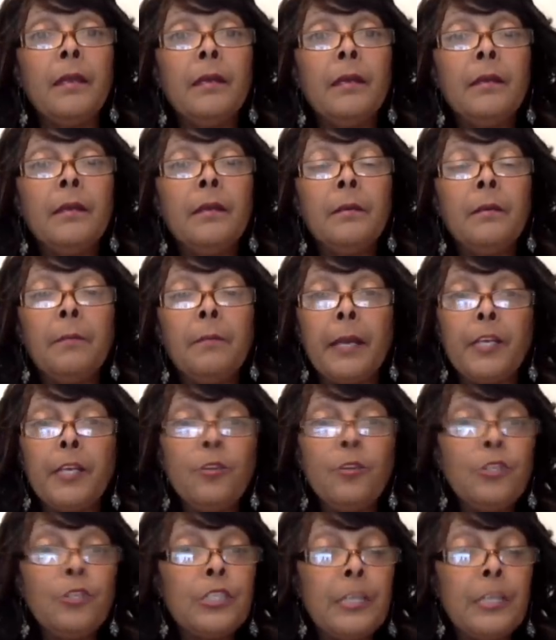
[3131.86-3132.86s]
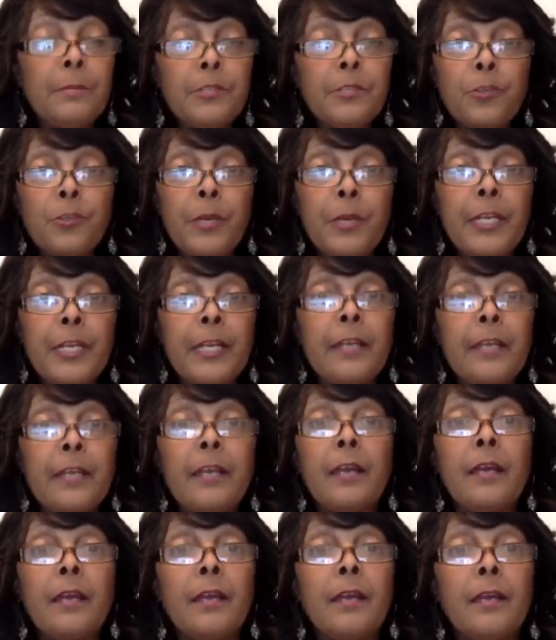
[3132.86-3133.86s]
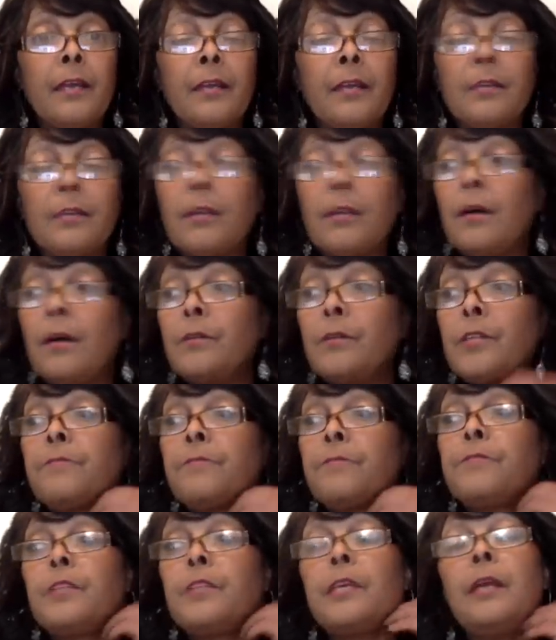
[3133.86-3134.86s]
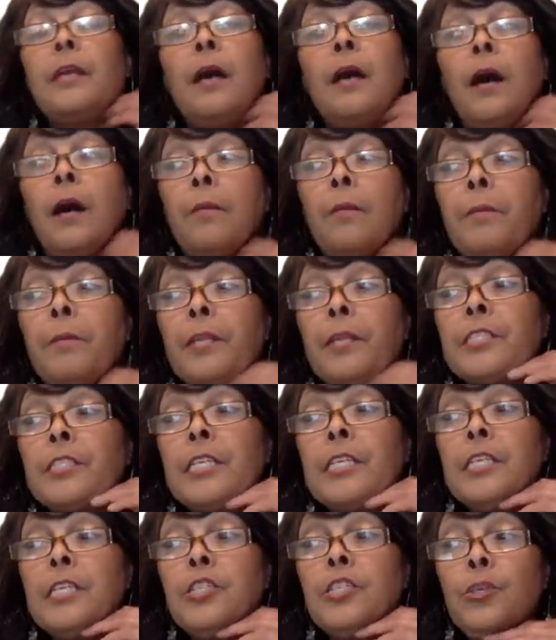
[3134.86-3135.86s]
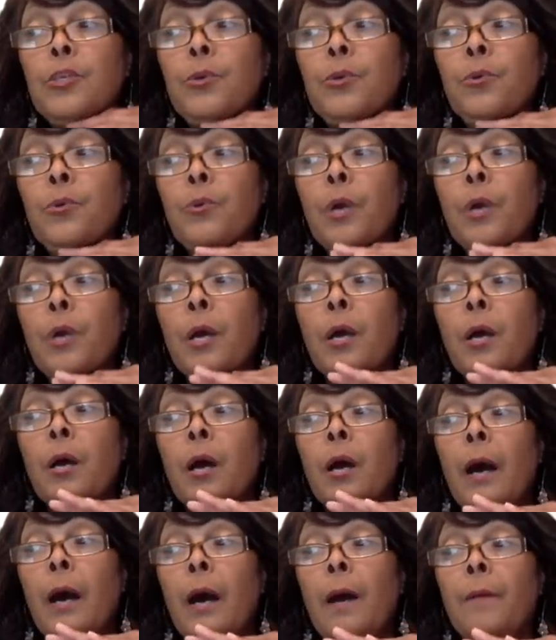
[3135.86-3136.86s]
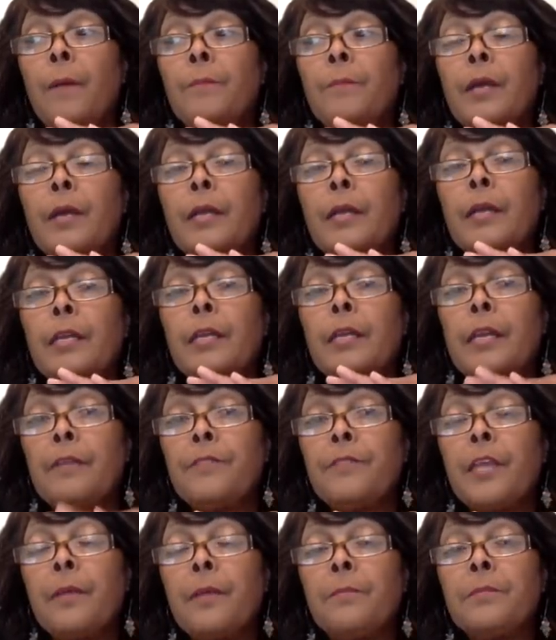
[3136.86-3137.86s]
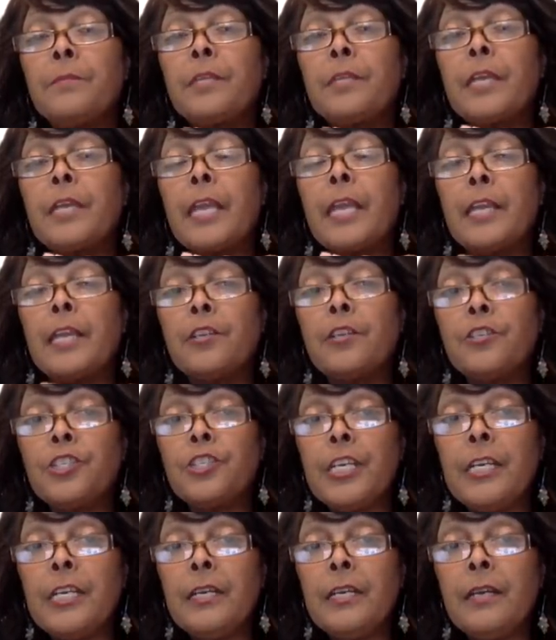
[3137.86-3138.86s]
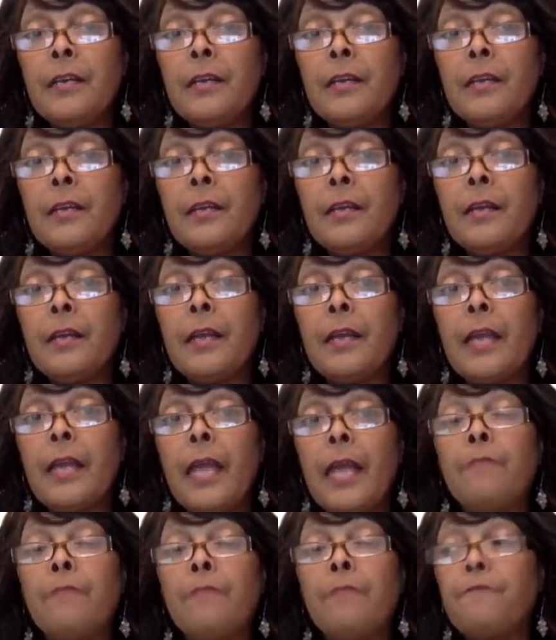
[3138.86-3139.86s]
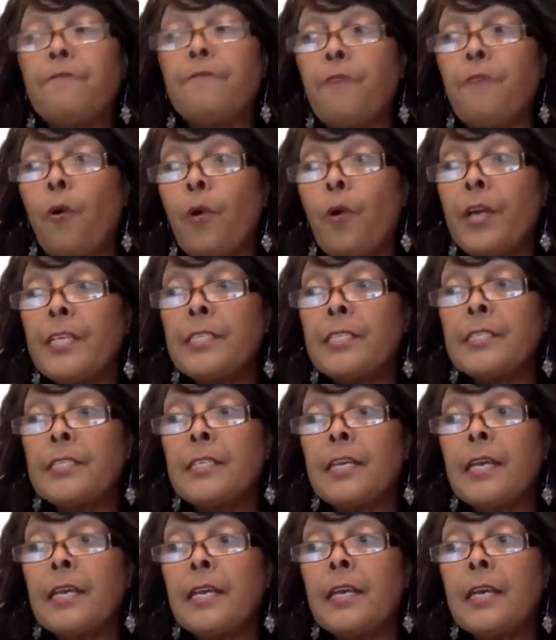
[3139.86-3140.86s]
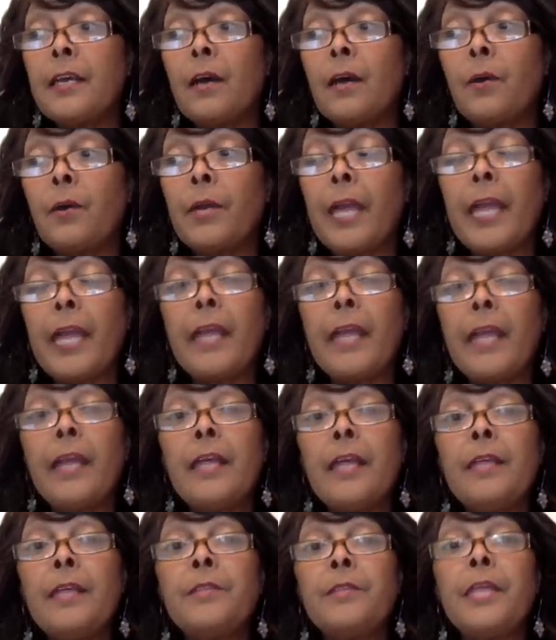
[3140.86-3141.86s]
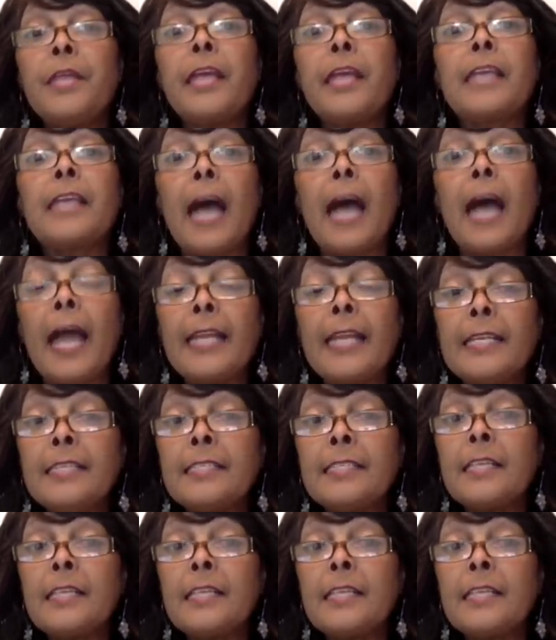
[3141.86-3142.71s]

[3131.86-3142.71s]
by you demonstrating the ability to give them the energy and focus, okay, that guidance